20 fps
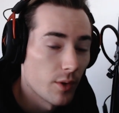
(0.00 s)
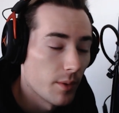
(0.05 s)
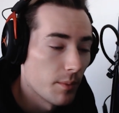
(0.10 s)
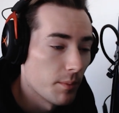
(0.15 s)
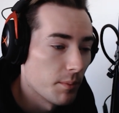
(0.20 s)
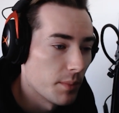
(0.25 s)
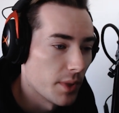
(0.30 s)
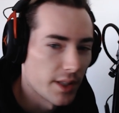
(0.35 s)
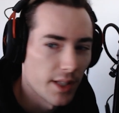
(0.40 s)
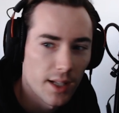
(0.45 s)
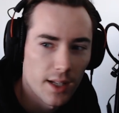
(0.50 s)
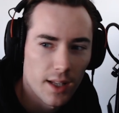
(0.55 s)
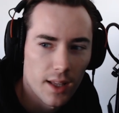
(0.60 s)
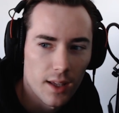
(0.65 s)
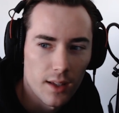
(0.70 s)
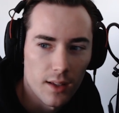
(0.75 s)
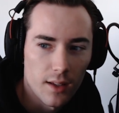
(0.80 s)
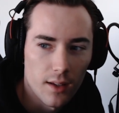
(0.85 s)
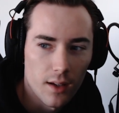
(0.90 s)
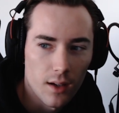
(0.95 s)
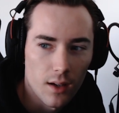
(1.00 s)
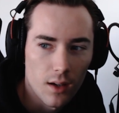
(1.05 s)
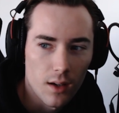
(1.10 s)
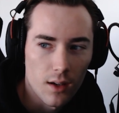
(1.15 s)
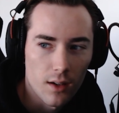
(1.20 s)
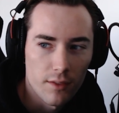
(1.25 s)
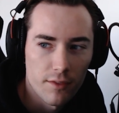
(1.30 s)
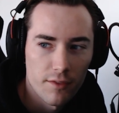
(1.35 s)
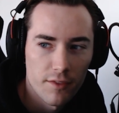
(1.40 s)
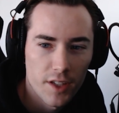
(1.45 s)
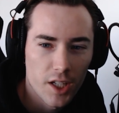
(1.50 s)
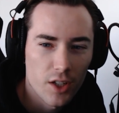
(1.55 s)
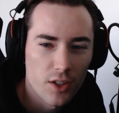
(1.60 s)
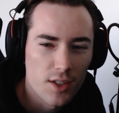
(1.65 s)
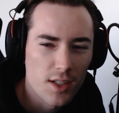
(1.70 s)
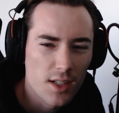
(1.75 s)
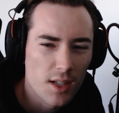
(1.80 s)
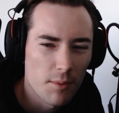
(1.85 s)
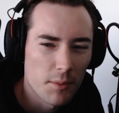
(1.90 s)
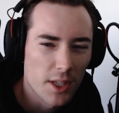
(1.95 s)
but then I figured
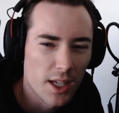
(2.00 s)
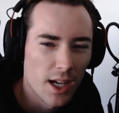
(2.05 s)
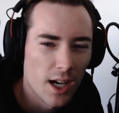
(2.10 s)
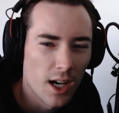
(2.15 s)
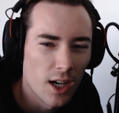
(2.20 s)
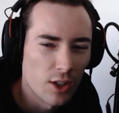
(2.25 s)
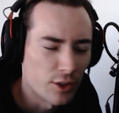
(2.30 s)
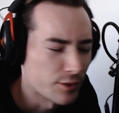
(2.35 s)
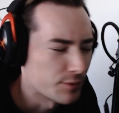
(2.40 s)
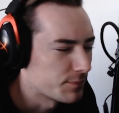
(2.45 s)
something out.